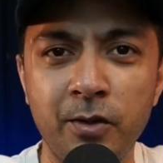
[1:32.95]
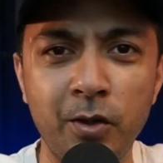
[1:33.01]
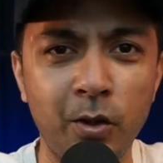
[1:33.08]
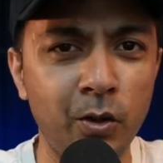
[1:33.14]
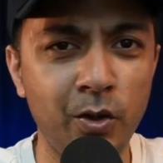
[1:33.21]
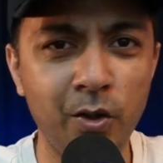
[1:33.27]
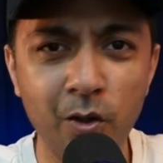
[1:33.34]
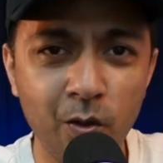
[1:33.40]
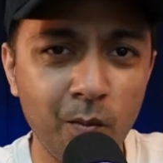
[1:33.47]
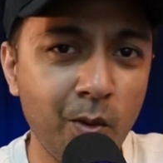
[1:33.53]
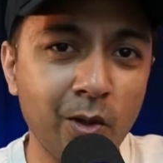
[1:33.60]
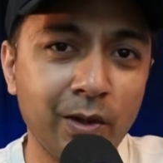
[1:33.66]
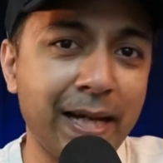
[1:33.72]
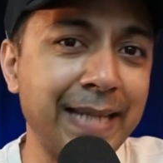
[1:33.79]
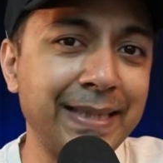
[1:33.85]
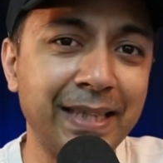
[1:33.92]
So no more
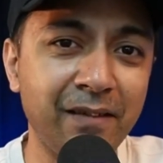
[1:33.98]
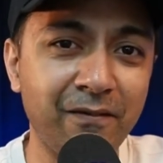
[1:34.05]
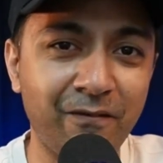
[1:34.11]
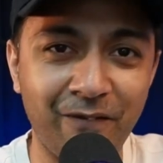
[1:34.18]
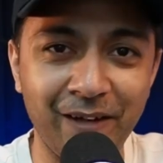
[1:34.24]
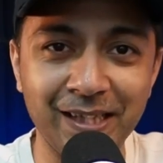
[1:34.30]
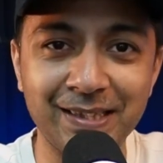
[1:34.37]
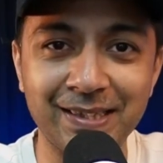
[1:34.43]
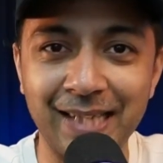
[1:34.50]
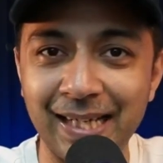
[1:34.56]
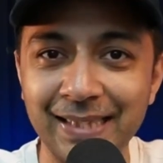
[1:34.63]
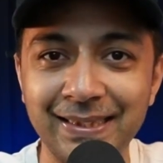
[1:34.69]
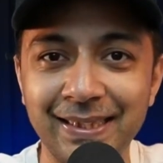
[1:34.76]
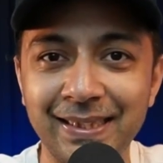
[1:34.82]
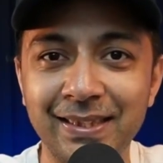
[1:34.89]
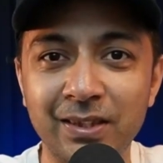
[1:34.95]
guessing fixed
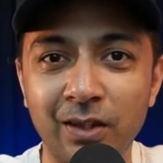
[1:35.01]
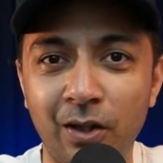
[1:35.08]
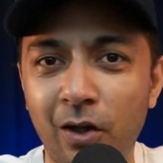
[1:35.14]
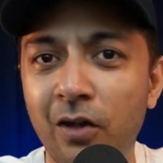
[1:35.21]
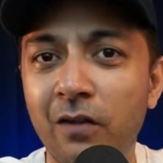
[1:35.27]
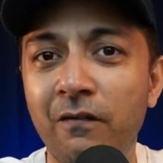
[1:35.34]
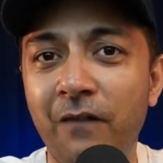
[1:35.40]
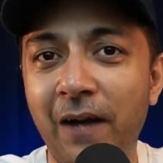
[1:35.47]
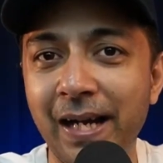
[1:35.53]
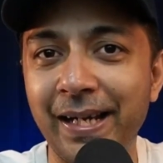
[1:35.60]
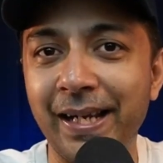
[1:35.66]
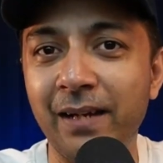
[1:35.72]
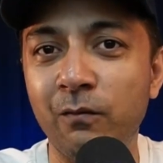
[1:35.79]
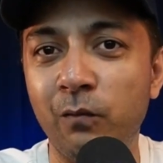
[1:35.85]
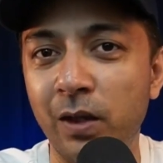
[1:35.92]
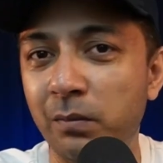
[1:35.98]
sizes or
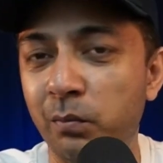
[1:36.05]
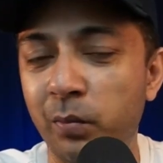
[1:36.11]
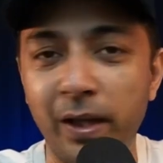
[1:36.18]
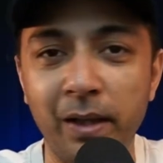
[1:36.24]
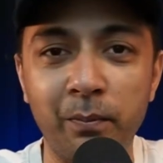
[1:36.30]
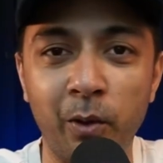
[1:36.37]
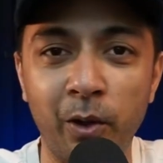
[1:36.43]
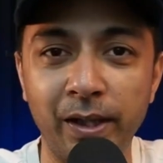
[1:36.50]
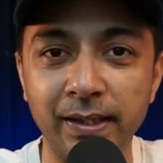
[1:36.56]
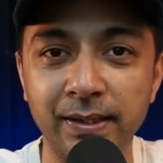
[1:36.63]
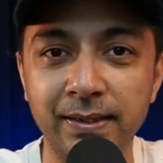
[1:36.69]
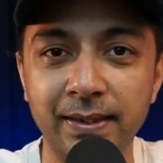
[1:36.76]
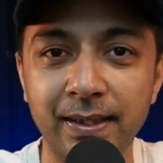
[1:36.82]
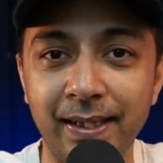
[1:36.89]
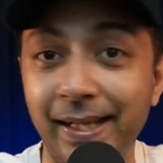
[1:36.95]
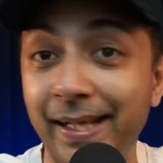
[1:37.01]
fighting with breakpoints.